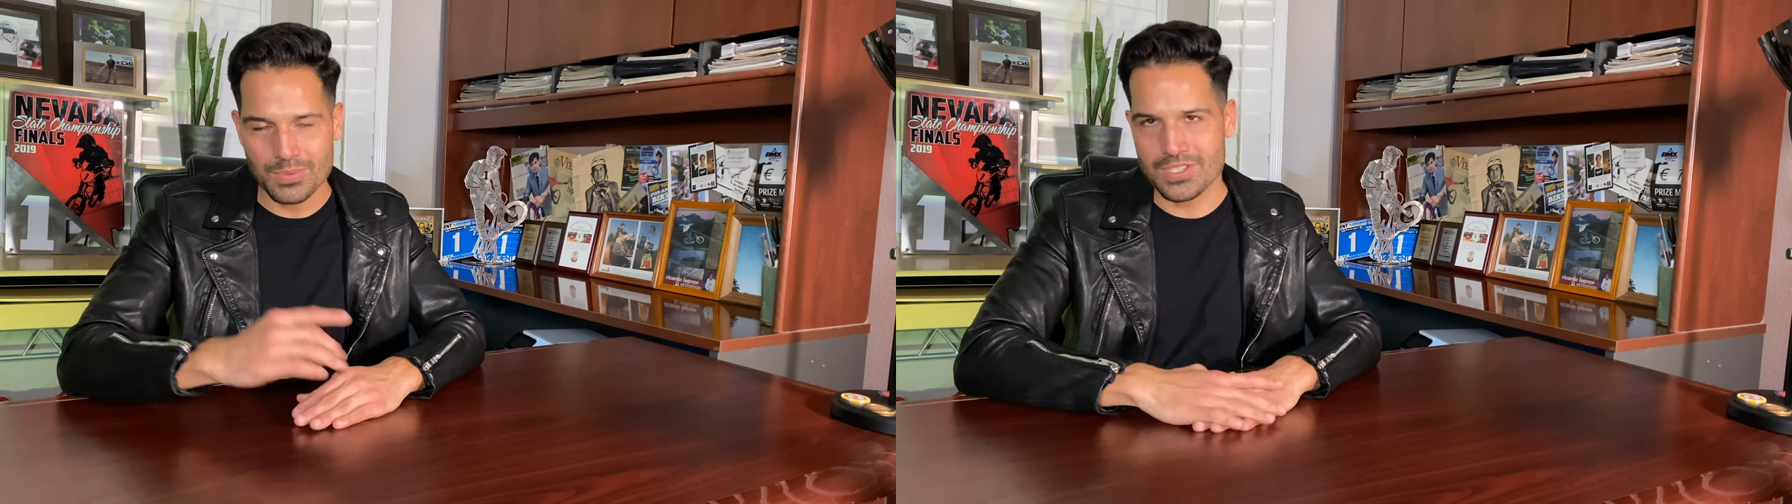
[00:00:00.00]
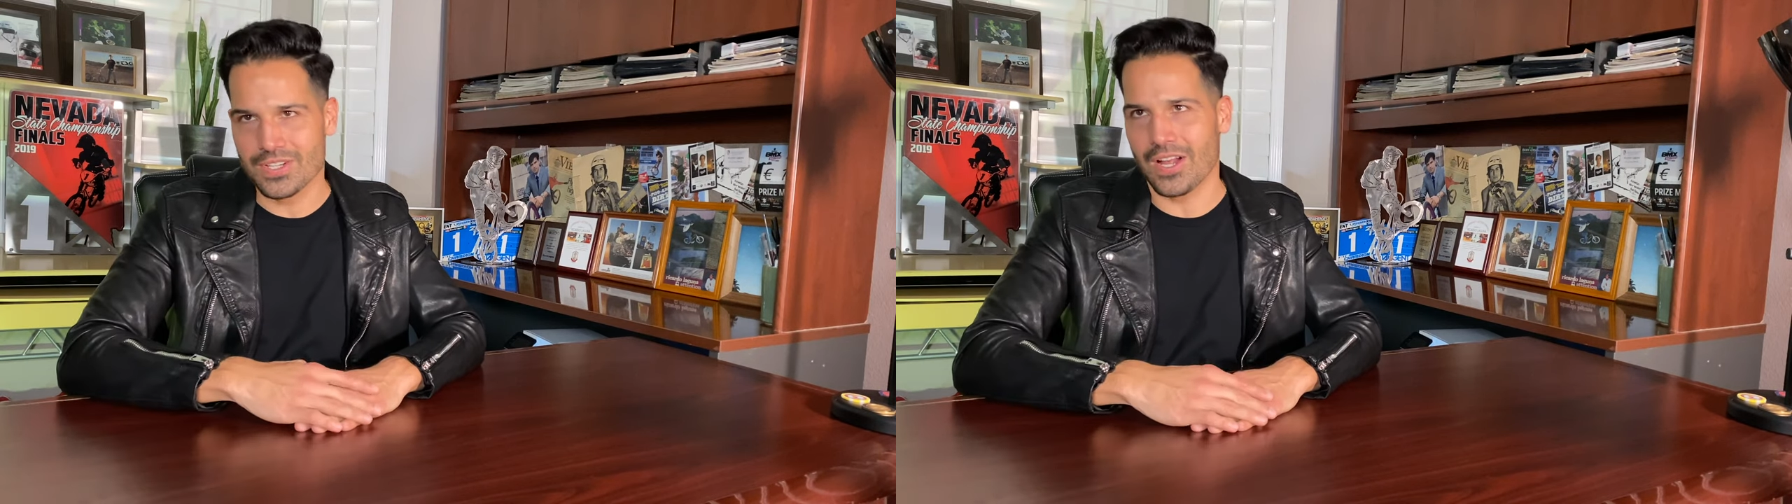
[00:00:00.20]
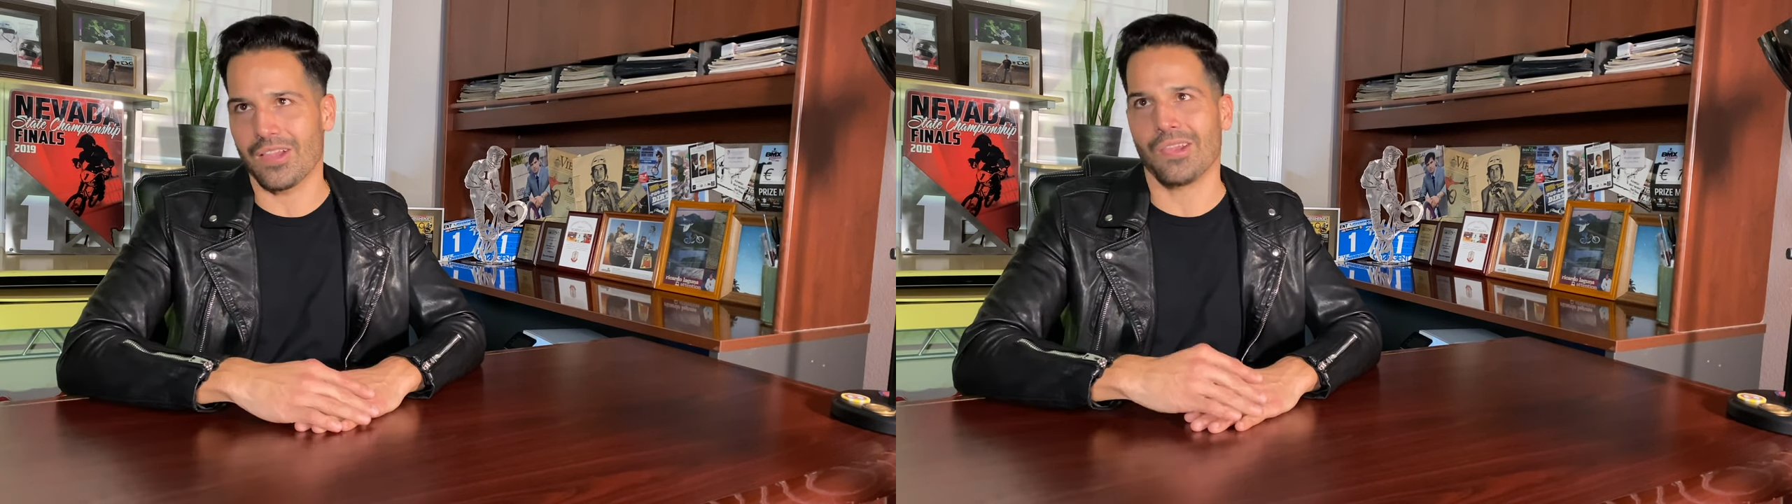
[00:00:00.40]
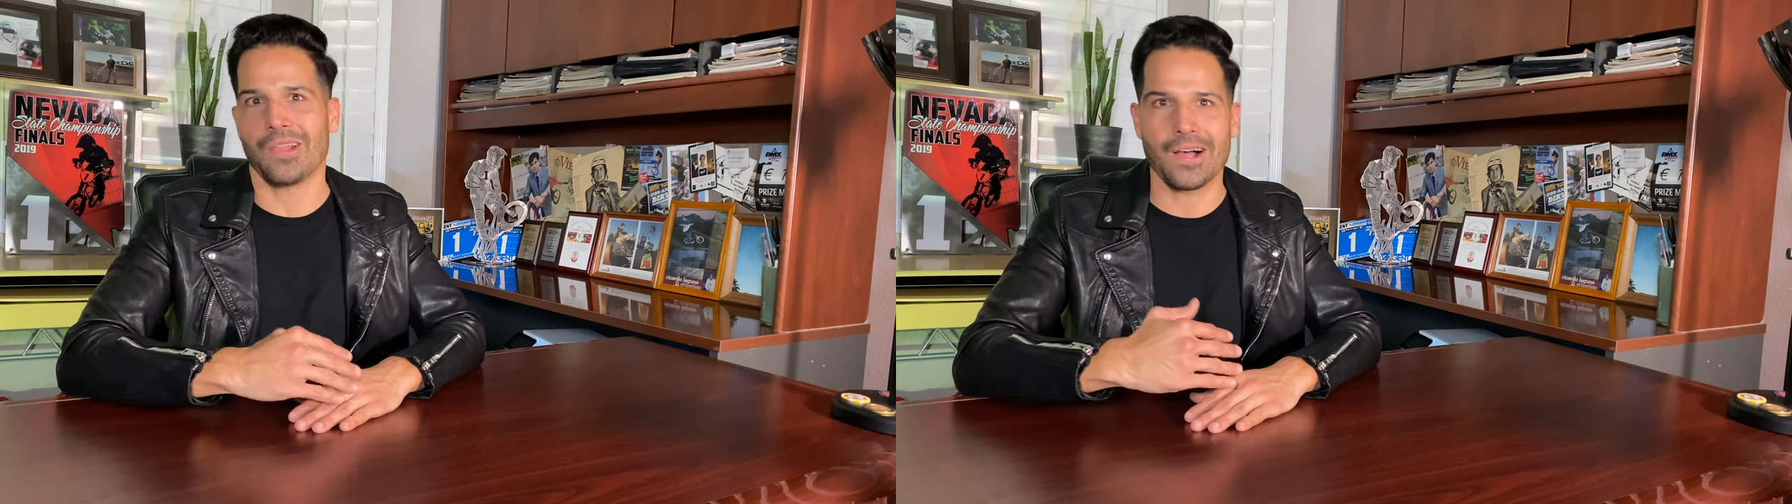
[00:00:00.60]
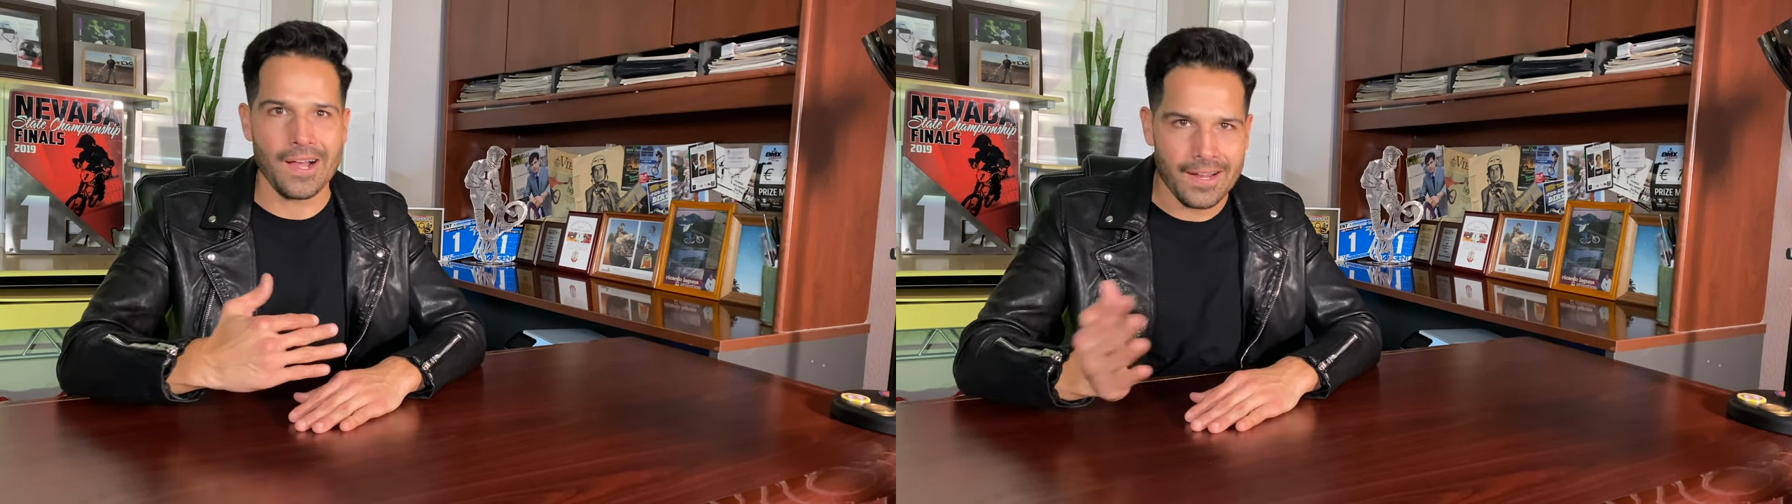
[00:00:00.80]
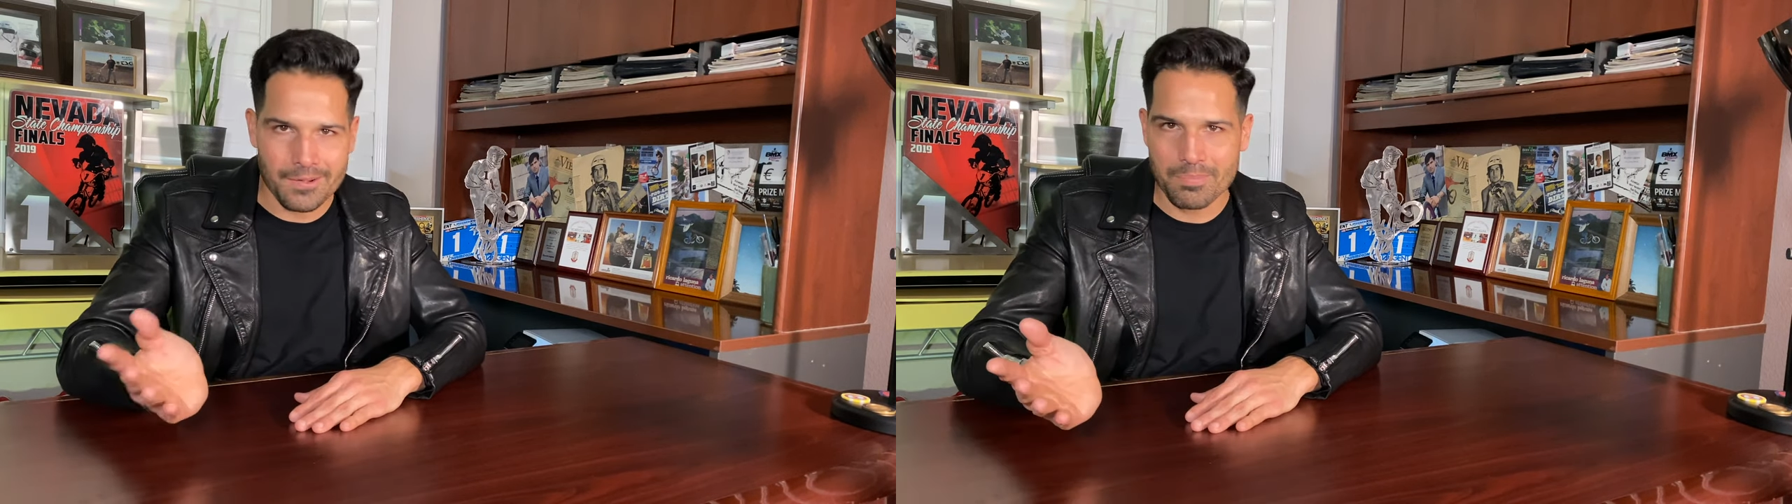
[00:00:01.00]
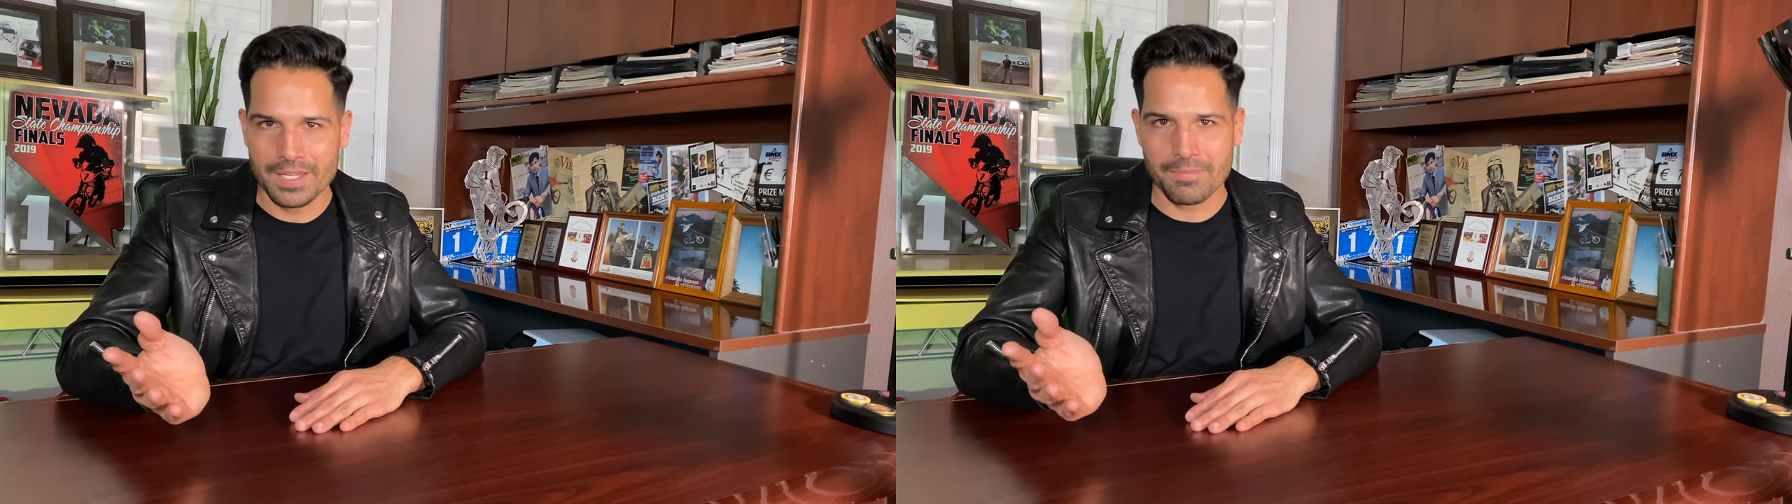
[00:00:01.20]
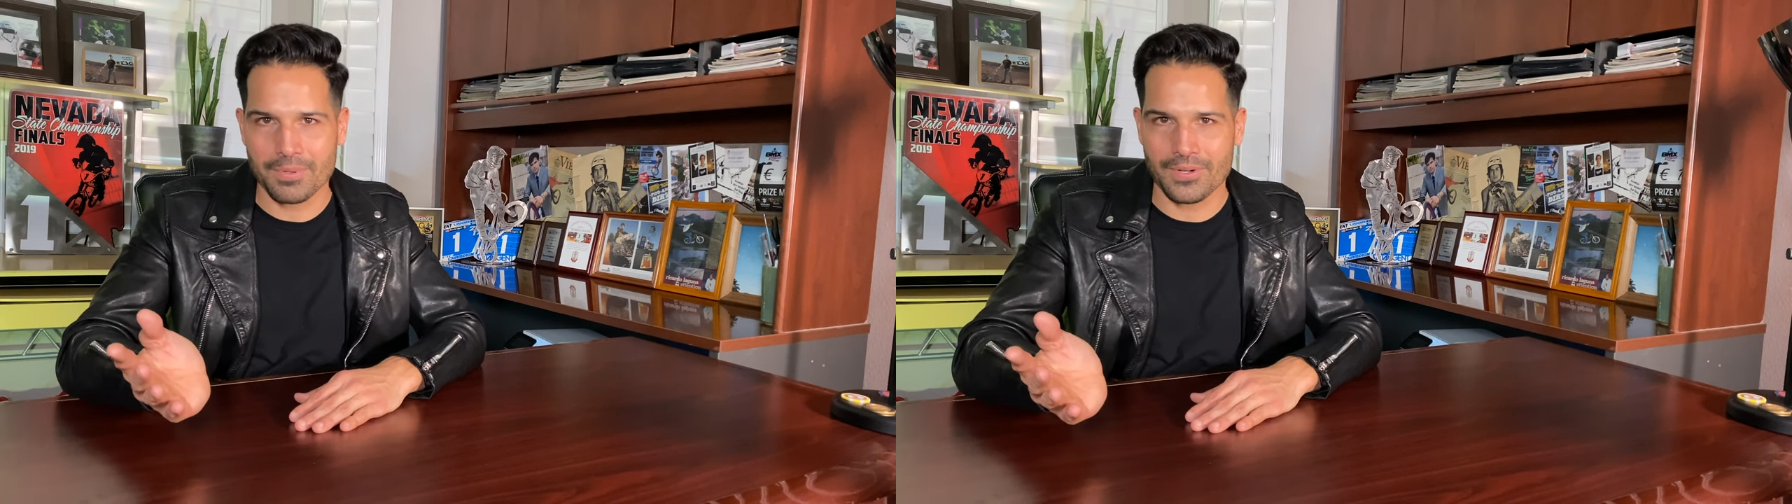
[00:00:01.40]
which a lot of
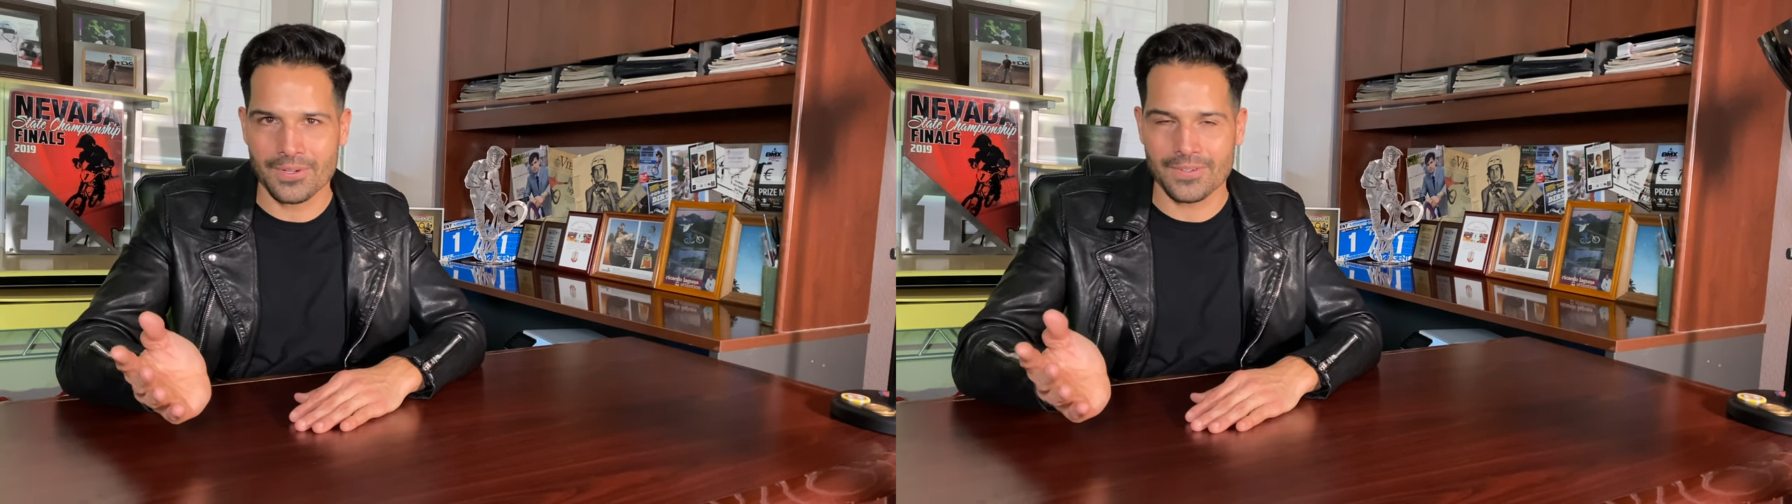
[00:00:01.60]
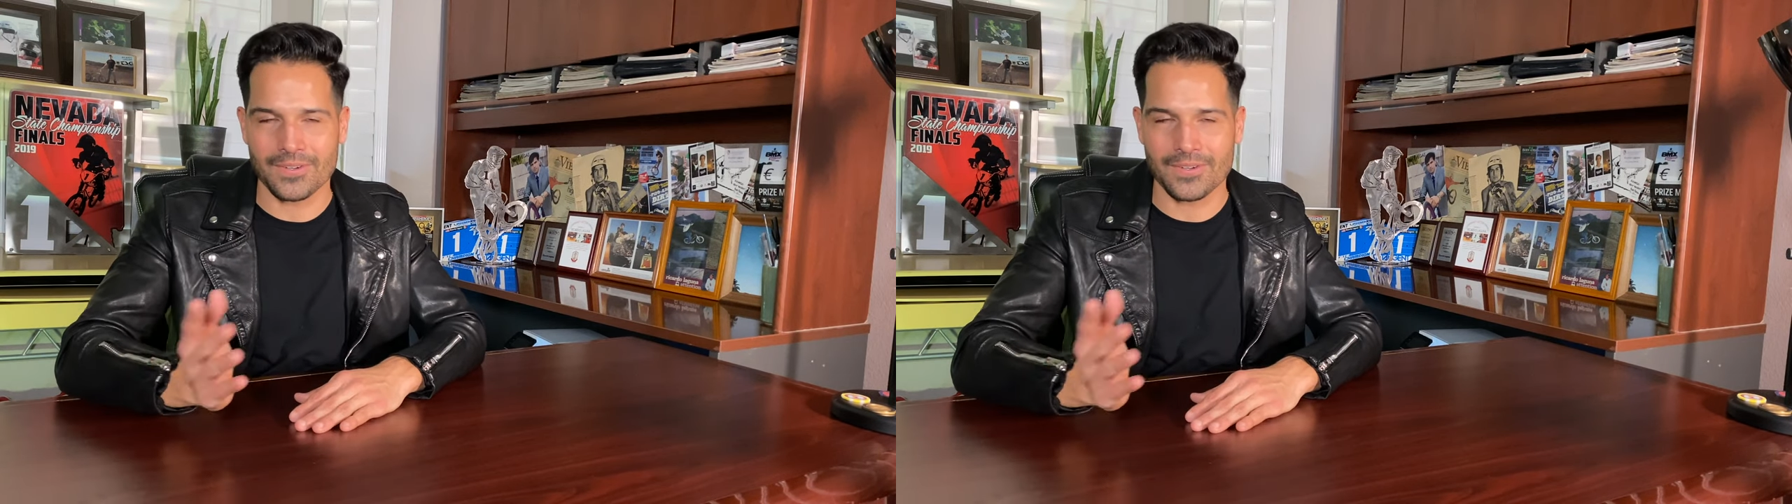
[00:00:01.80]
people